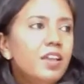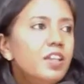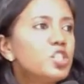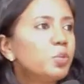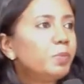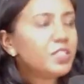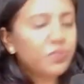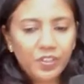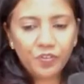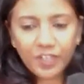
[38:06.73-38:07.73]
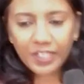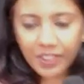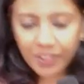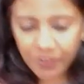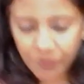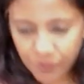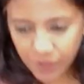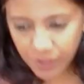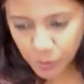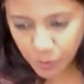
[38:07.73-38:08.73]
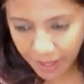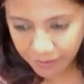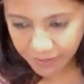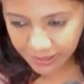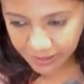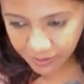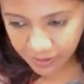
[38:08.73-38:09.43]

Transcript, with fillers: so please feel free if uh, you have any